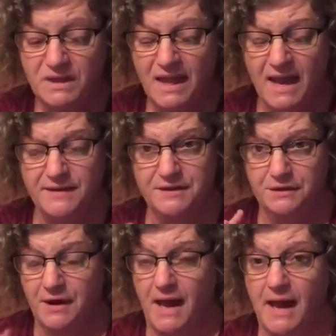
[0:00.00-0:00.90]
and that they're
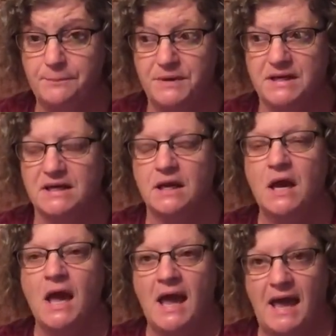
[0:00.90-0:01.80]
happening
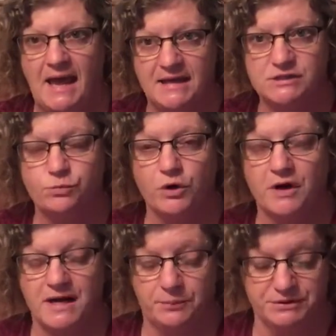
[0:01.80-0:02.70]
as we're
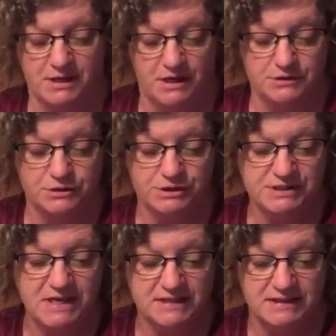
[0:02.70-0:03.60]
able to
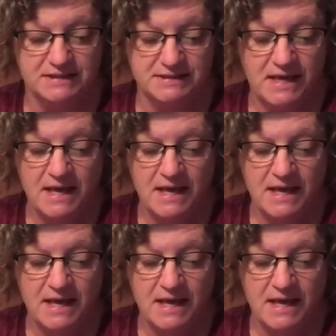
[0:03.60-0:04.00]
understand it.